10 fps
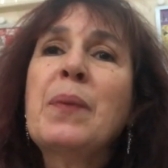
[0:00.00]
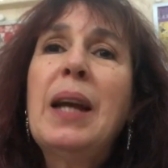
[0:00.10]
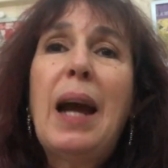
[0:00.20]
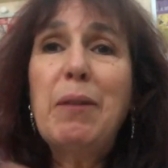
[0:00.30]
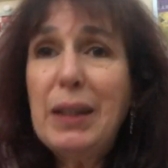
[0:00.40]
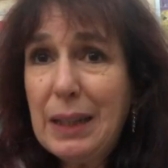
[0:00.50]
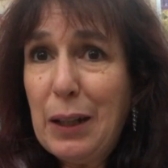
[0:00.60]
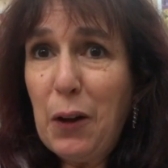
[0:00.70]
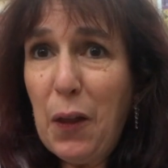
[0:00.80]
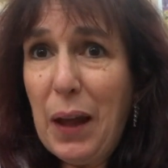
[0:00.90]
Having
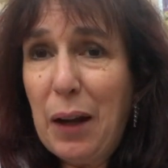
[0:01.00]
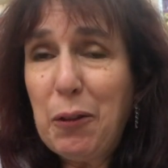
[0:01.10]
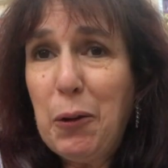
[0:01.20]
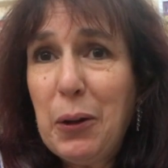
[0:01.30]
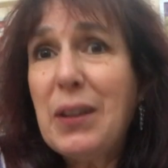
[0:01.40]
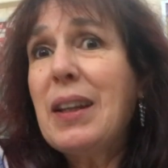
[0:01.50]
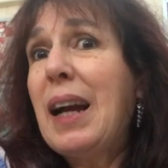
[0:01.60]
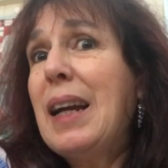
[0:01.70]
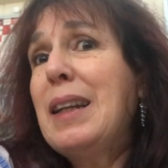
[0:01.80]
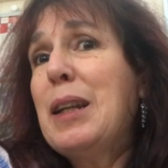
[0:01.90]
said all that, of course,
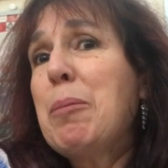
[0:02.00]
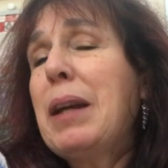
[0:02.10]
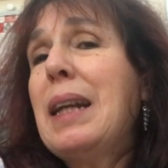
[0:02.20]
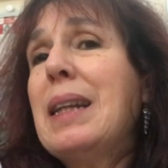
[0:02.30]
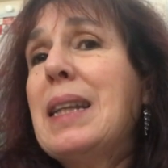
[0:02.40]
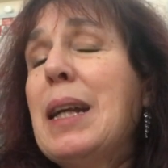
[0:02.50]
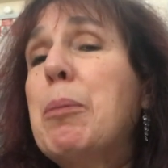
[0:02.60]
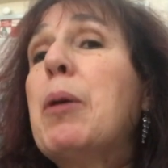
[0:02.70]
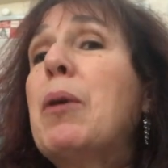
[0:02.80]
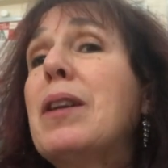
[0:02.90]
I ended up getting sick,
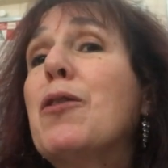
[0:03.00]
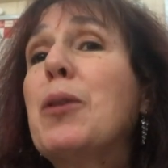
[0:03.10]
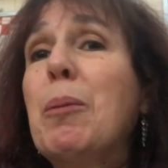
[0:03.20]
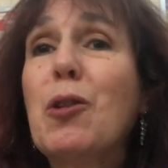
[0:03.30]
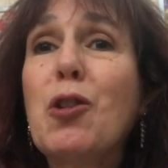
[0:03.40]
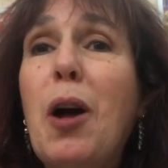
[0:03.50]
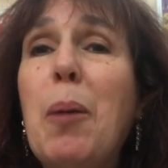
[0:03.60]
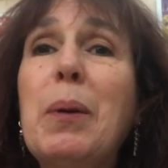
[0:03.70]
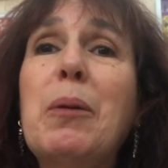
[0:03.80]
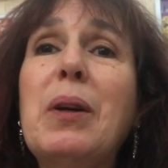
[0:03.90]
but wasn't from the
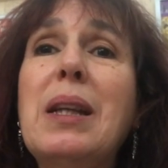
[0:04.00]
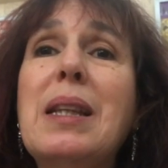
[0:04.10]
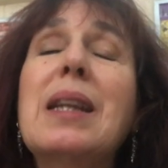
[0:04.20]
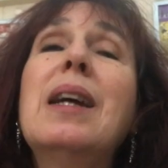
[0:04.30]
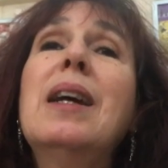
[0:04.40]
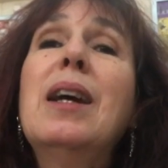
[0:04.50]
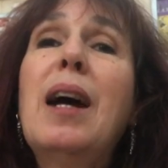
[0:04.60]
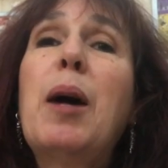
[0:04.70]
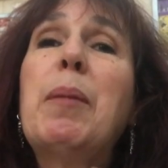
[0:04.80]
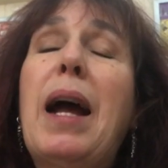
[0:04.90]
shop. It was
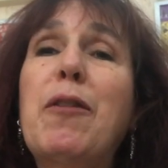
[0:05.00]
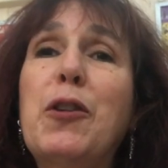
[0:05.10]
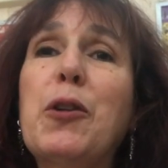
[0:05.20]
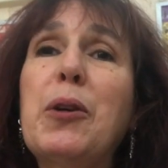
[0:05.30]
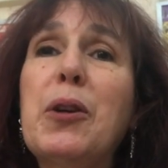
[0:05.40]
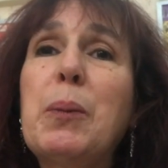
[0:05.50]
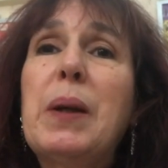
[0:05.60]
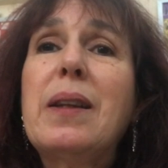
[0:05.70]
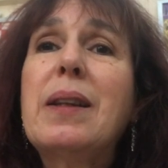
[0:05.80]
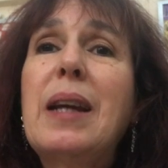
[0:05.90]
after
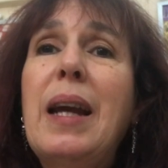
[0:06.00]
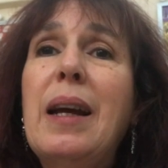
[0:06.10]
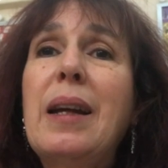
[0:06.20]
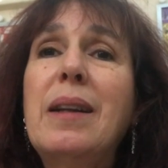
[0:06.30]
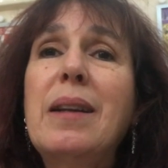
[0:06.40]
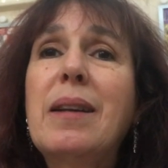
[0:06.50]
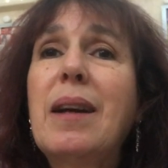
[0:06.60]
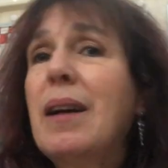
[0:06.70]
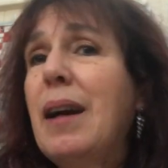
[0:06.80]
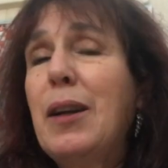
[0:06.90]
Christmas, and
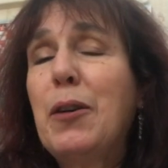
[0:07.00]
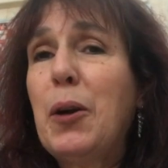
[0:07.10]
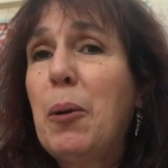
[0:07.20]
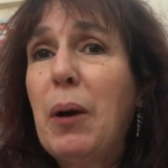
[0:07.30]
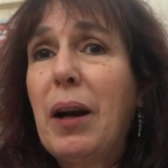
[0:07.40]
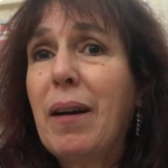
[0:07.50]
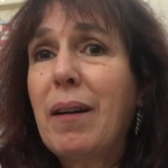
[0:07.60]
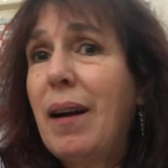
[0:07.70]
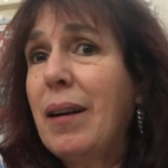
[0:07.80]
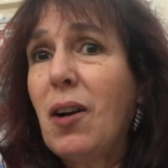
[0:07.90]
I don't know where
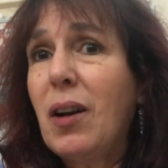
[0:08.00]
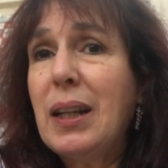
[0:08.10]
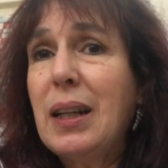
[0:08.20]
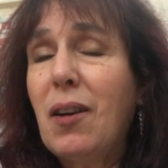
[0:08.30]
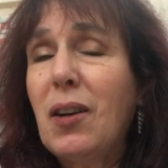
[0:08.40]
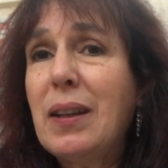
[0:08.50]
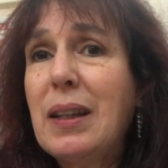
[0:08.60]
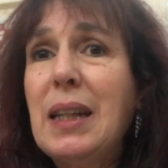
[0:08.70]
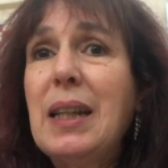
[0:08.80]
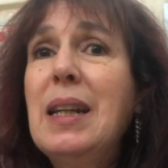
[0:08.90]
I got it,
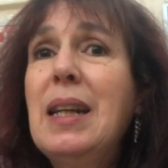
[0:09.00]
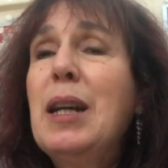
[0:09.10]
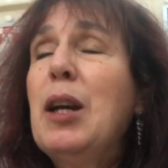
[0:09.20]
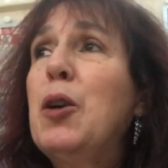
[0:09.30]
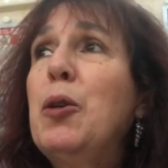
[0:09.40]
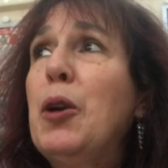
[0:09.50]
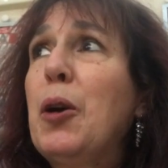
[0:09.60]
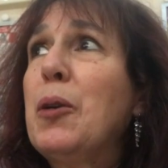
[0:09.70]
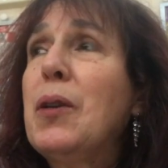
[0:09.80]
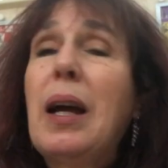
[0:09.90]
honestly. Who
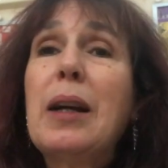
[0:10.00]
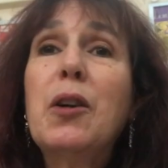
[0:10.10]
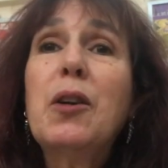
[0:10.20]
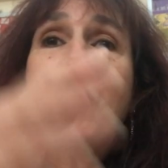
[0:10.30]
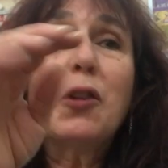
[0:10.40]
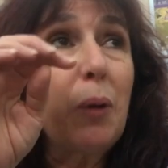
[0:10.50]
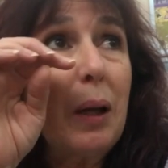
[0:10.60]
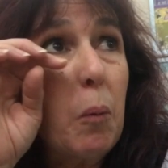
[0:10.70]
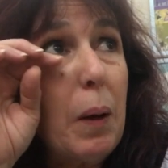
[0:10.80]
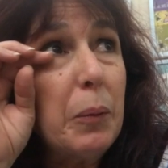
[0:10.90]
knows? I could have just
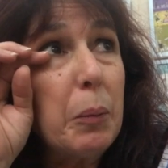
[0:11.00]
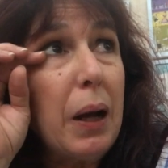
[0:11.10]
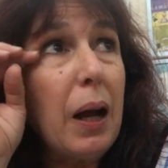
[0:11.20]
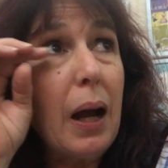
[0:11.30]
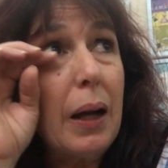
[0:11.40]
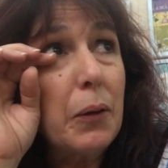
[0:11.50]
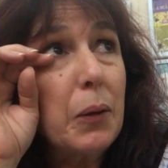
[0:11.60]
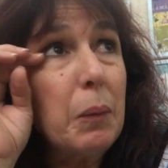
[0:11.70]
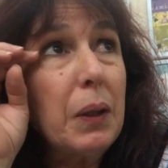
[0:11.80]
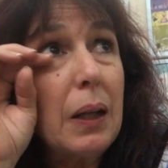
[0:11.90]
like wiped my eye or
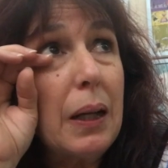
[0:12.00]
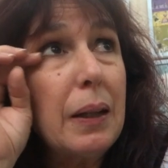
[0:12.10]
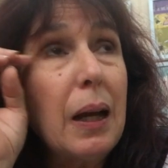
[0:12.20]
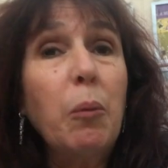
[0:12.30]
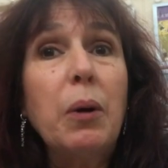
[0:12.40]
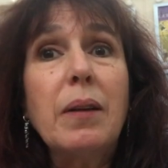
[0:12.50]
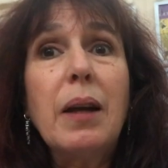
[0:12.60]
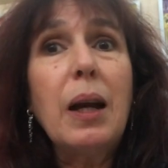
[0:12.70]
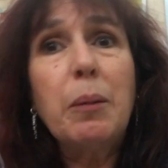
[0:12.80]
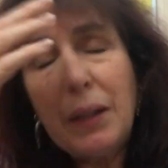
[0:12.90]
something like that one
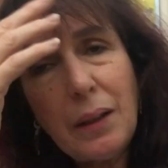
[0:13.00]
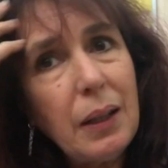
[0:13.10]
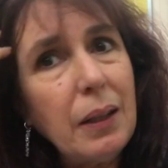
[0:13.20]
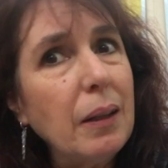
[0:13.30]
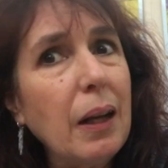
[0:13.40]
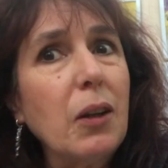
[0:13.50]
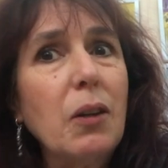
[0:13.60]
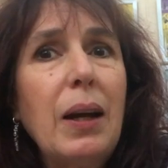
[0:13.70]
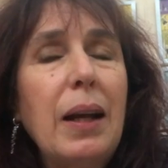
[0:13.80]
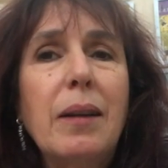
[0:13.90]
time, and I could
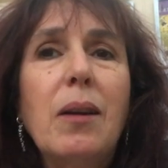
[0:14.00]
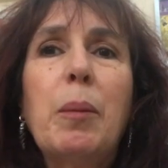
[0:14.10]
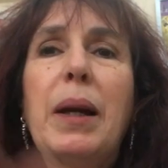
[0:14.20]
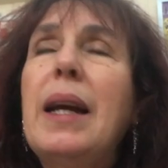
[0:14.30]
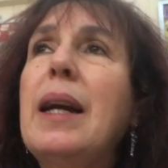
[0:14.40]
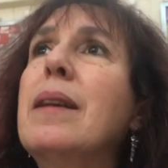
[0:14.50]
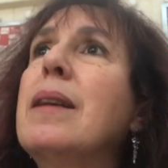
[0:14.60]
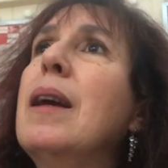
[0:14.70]
have had on my hands.